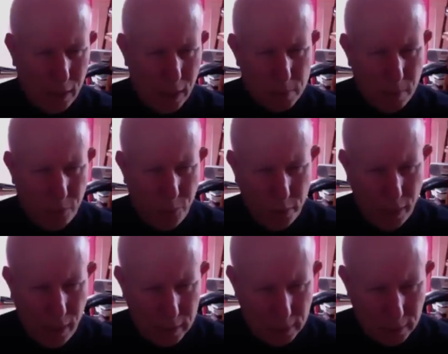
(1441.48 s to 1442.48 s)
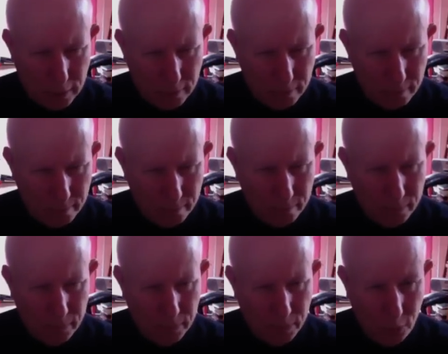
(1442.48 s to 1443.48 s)
me four dollars.
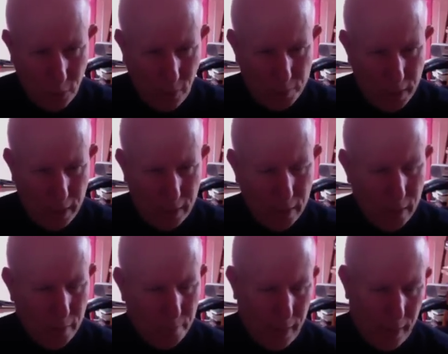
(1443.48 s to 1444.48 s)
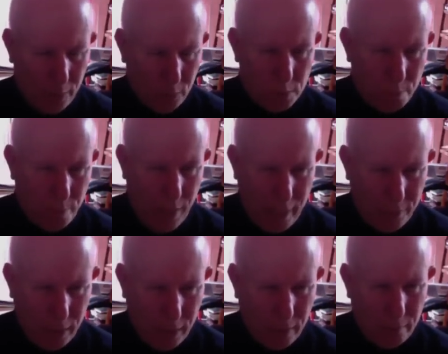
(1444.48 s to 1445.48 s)
You know what I'm saying? But I was
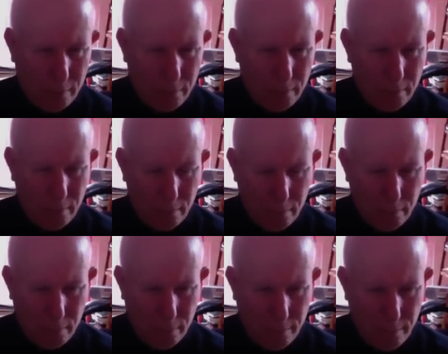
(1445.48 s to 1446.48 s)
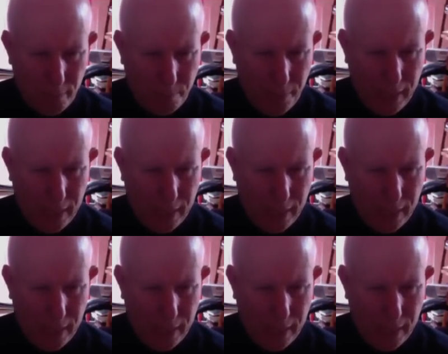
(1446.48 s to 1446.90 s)
paving the path